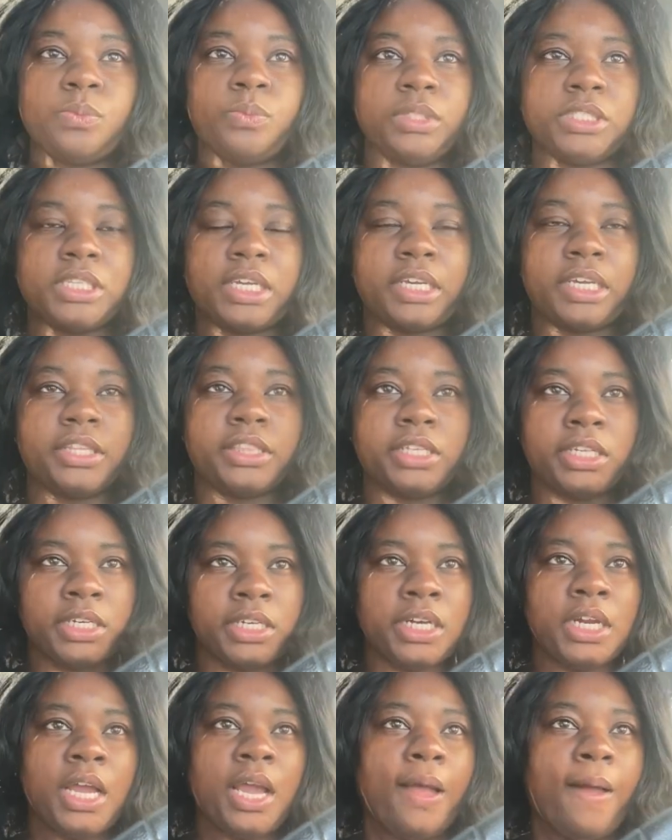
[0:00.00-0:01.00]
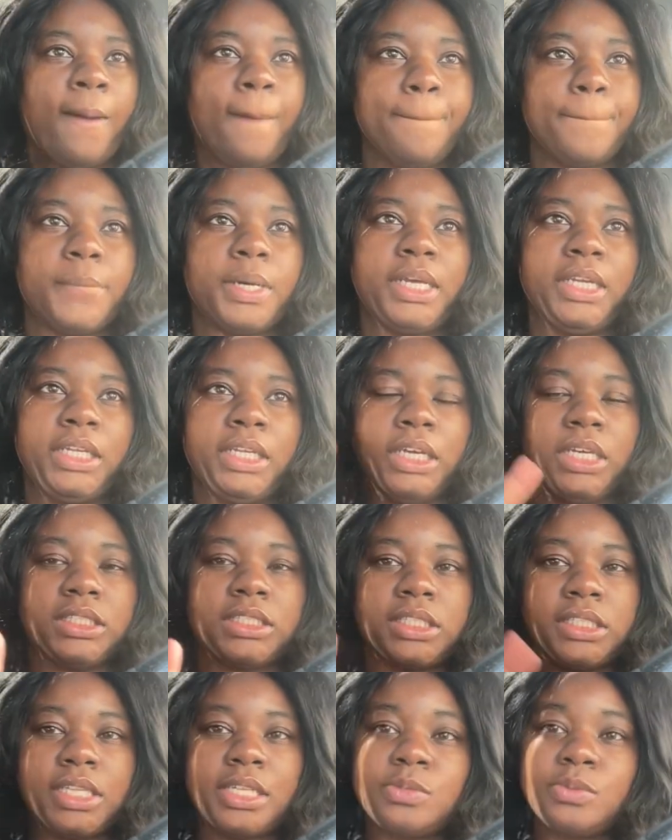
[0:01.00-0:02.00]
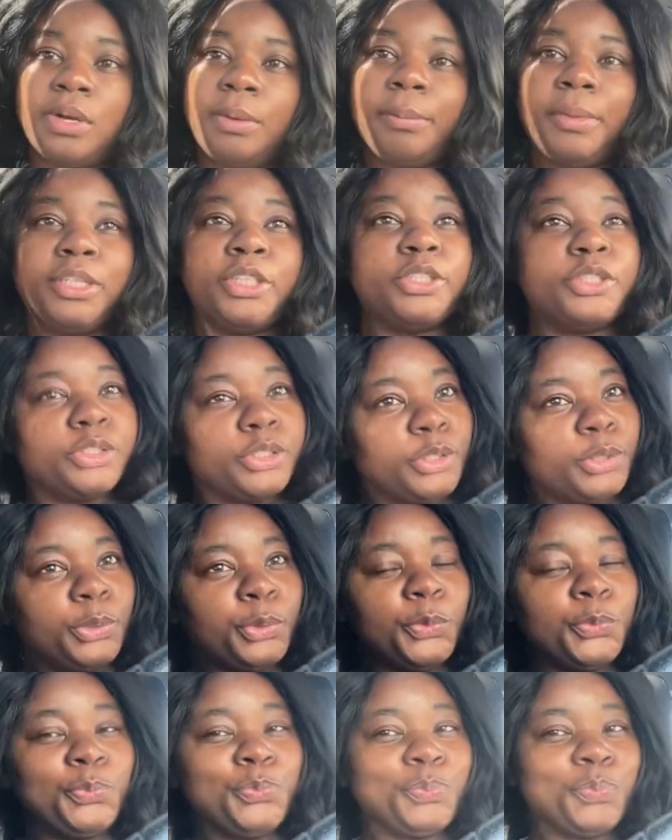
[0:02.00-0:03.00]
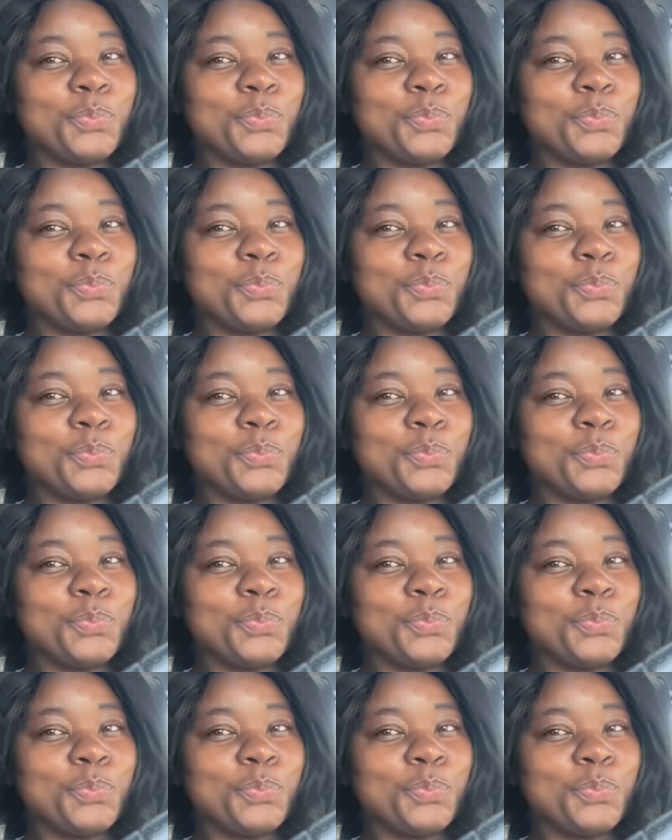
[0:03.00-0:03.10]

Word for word: once I get there. But yeah, so that's what I'm about to do